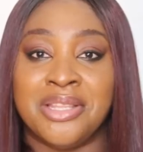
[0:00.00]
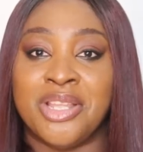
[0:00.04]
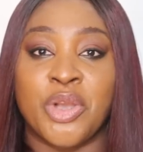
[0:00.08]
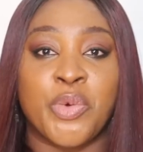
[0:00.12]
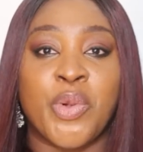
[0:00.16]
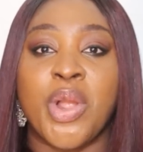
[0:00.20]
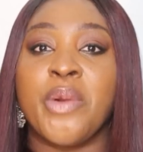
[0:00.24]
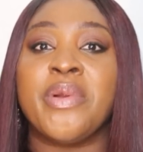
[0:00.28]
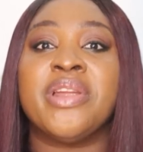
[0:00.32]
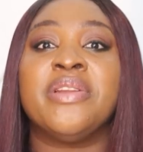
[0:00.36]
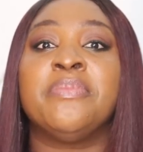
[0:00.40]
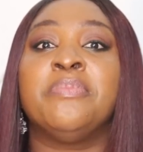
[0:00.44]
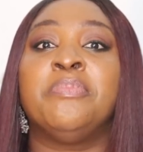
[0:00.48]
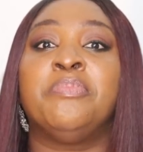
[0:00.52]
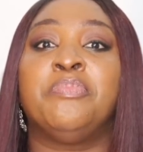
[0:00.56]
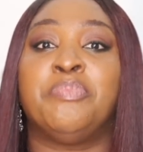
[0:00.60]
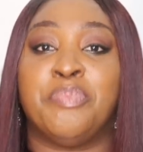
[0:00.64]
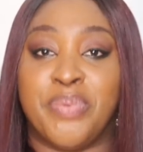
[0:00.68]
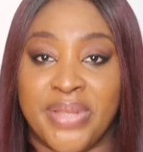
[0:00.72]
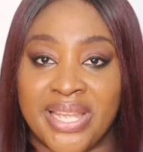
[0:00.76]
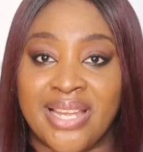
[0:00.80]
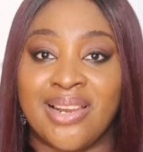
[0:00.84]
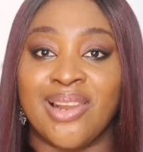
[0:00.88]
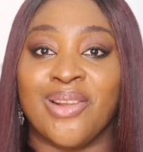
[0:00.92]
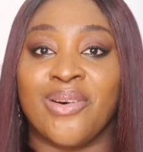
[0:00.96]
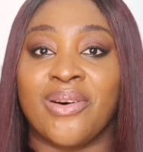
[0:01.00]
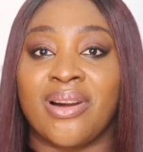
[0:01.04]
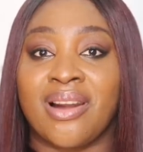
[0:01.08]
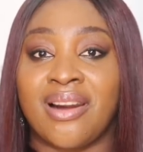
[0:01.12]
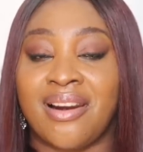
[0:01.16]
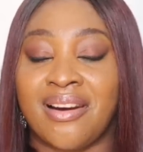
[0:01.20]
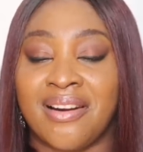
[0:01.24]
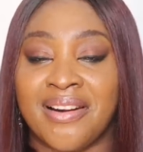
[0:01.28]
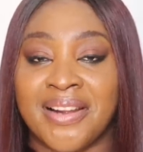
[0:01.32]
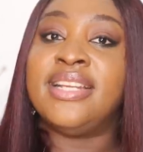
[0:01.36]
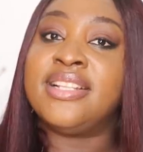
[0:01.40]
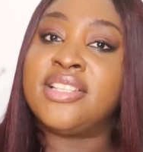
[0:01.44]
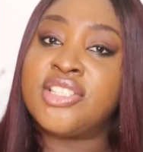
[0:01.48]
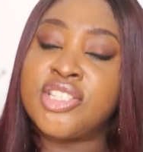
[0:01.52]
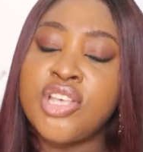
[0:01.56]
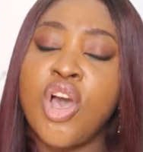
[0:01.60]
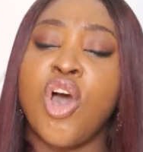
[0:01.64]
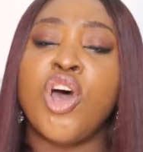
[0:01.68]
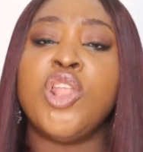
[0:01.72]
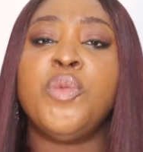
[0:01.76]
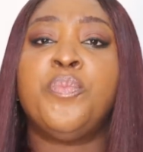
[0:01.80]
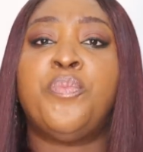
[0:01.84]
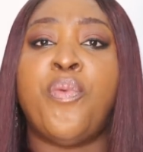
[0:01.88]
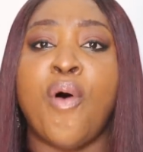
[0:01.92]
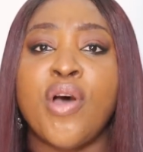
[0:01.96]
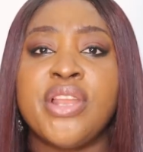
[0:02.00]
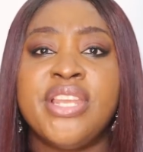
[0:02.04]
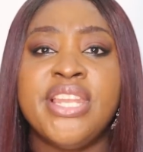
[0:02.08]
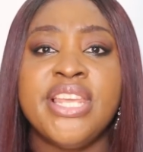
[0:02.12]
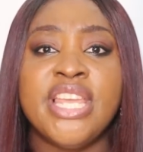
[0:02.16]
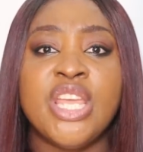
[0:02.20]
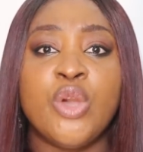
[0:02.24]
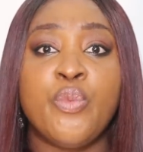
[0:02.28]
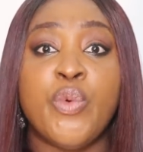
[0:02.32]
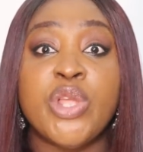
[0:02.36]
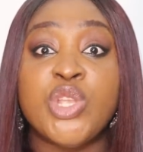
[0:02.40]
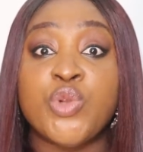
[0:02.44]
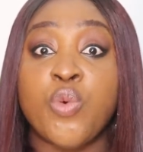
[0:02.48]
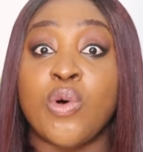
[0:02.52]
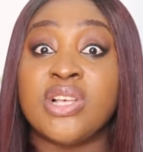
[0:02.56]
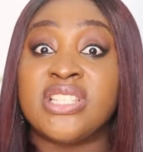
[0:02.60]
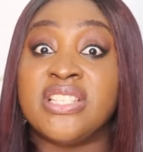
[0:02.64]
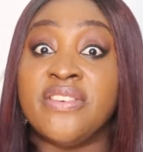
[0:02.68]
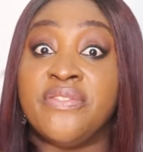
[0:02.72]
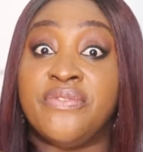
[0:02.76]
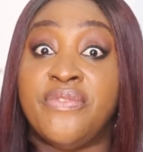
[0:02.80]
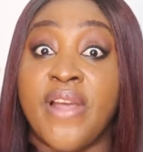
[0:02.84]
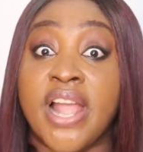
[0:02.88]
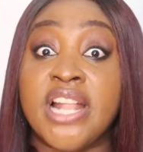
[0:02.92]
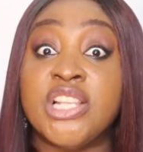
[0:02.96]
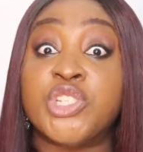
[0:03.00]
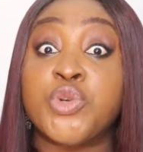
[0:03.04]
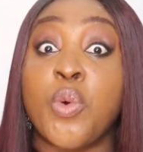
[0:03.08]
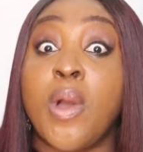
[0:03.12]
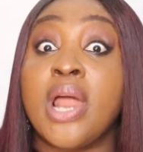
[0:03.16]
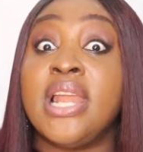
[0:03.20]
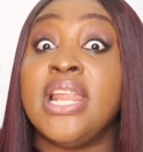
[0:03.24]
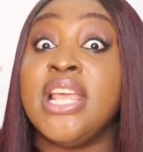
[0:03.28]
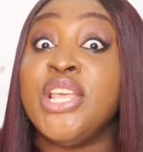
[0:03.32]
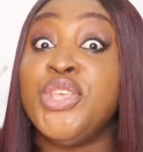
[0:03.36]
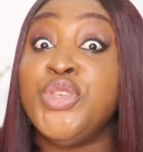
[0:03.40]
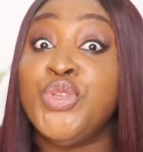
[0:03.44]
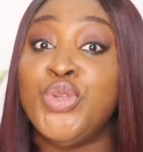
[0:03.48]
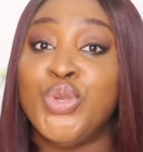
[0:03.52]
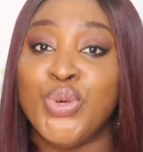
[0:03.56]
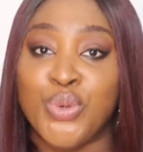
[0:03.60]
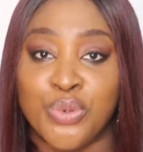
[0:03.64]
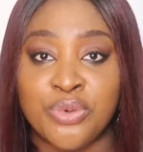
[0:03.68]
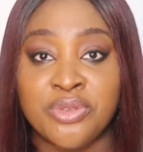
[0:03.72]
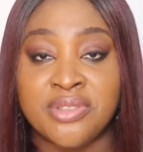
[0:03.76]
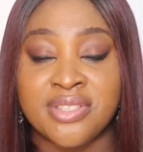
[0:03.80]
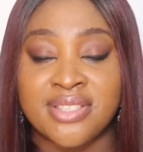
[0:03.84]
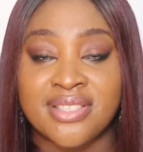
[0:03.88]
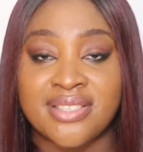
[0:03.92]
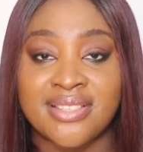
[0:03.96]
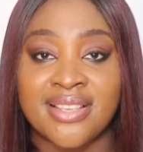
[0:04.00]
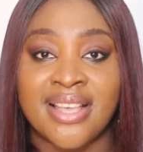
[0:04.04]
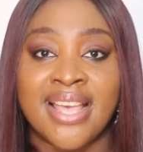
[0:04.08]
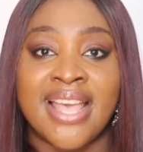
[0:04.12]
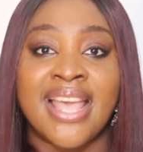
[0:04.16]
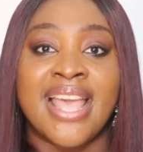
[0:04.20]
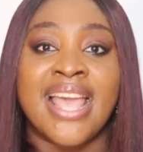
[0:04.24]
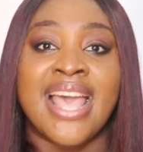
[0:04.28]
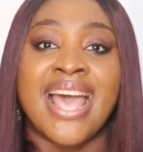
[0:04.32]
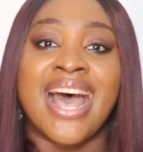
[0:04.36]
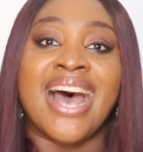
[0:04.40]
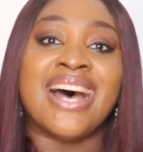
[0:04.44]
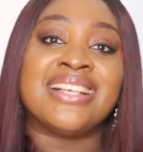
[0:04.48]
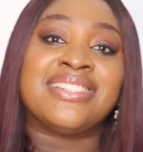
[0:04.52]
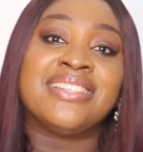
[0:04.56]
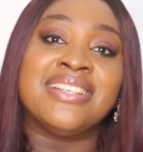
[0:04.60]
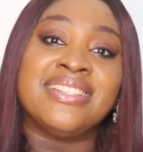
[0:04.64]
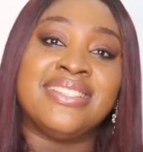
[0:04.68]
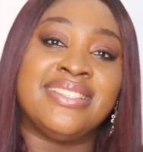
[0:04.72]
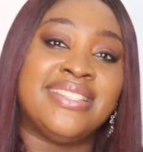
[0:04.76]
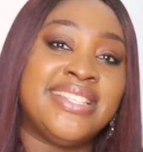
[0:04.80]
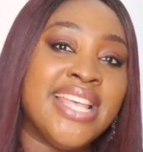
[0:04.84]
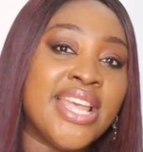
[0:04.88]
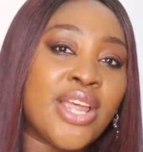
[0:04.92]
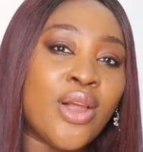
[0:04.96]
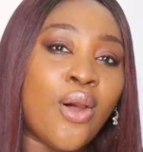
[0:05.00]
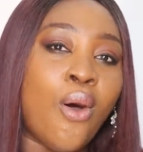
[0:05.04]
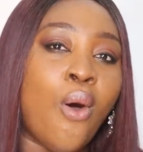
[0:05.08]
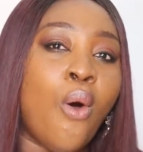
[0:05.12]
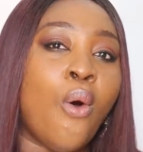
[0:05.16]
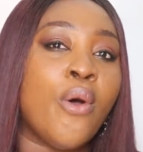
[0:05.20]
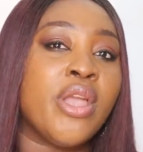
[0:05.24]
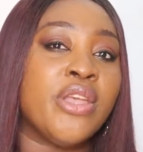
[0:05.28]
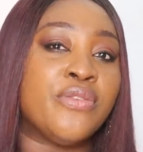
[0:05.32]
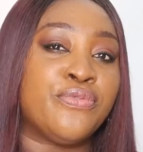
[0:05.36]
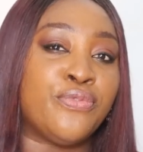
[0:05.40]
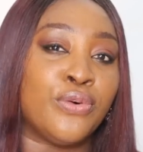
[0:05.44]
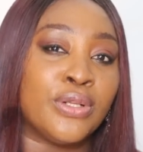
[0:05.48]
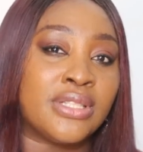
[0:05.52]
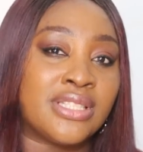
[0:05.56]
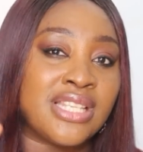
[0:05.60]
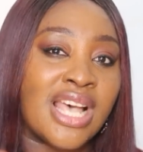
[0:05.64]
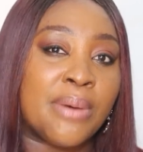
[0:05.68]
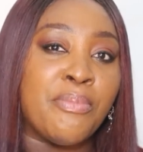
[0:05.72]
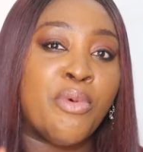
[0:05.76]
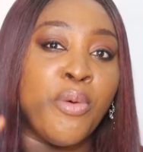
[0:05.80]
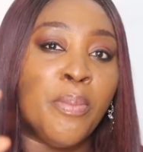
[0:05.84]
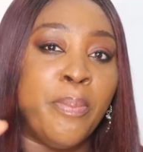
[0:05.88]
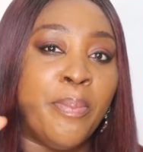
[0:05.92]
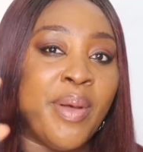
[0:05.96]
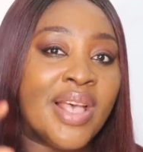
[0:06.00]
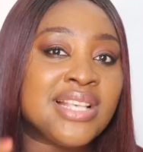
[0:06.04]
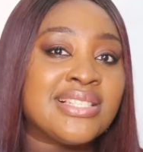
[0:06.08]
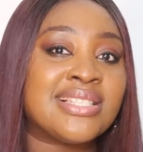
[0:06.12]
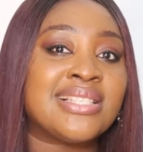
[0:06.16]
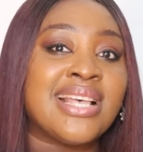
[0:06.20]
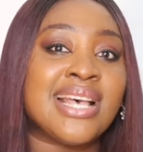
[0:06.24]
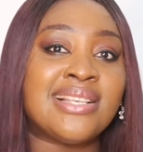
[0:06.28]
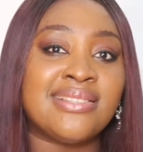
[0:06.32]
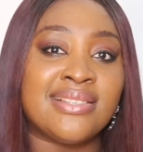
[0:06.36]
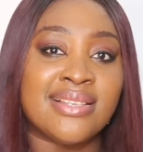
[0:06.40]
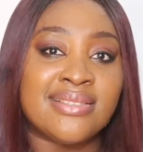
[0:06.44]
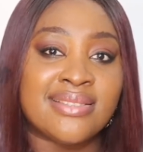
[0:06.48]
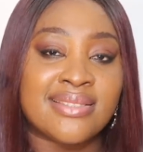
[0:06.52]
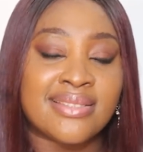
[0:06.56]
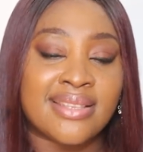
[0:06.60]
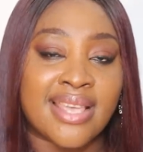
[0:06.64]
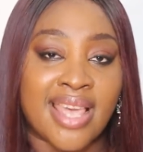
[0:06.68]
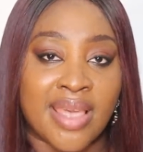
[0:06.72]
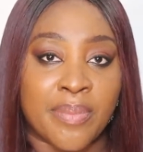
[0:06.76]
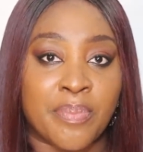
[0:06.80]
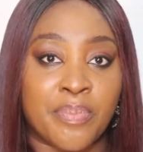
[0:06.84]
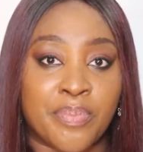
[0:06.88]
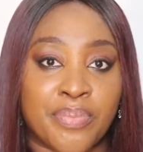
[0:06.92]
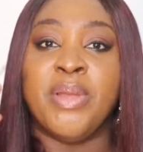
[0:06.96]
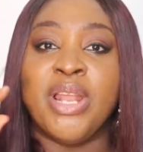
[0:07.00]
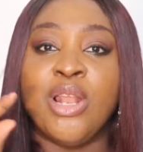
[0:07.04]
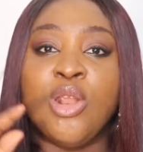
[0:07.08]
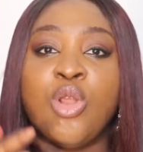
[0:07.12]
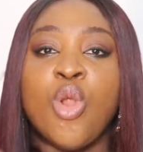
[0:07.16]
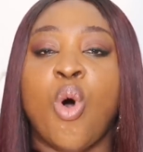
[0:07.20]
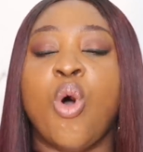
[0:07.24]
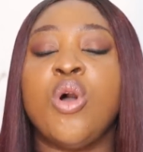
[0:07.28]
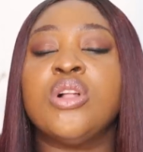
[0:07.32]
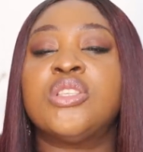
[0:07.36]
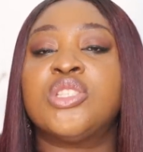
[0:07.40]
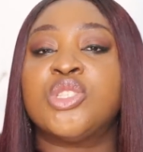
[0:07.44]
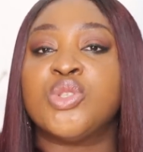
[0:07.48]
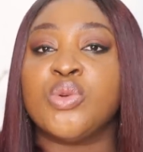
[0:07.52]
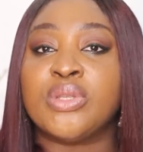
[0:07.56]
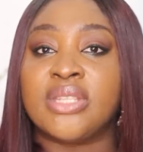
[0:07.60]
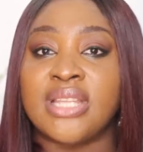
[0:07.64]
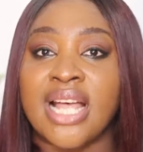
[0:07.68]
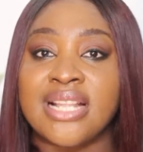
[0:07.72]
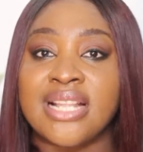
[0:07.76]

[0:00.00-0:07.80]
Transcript: they were in big luck. The third body, which was eventually used as a decoy for Thabo Bester's escape, belonged to